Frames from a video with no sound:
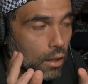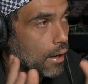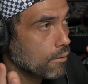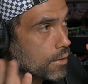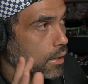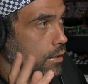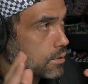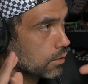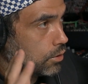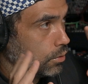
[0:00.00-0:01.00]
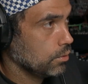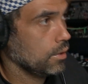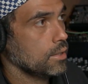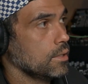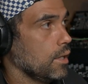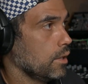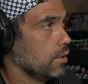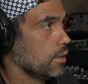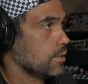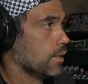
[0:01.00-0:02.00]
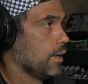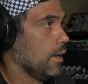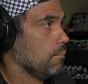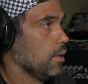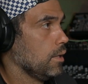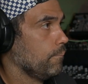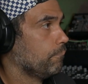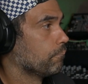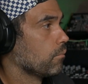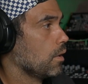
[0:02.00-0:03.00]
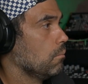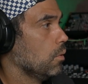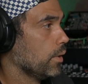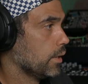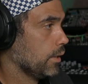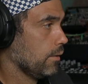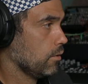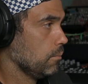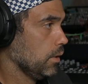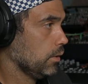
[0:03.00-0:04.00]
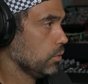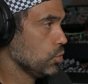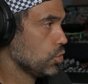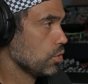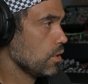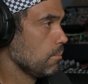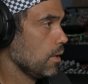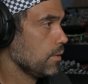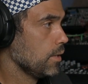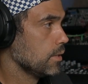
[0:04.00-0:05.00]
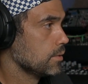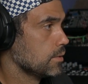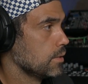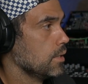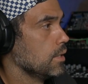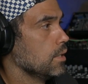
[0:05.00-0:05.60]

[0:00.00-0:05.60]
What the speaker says: everything is in tune as good as it can be, but we can never be too sure about this.